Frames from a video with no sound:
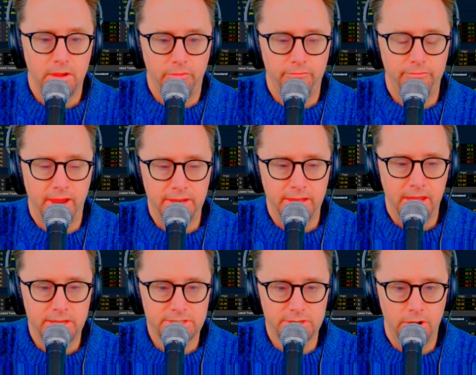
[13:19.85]

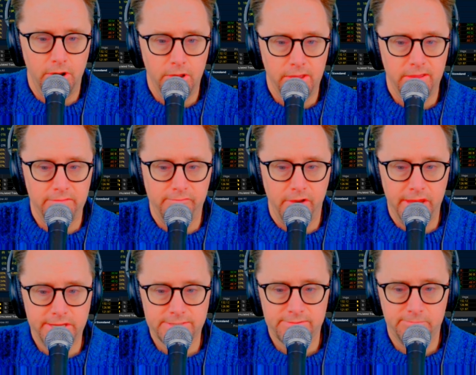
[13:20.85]
financial
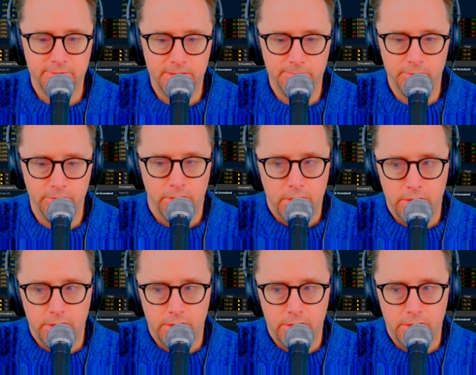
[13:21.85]
advice for people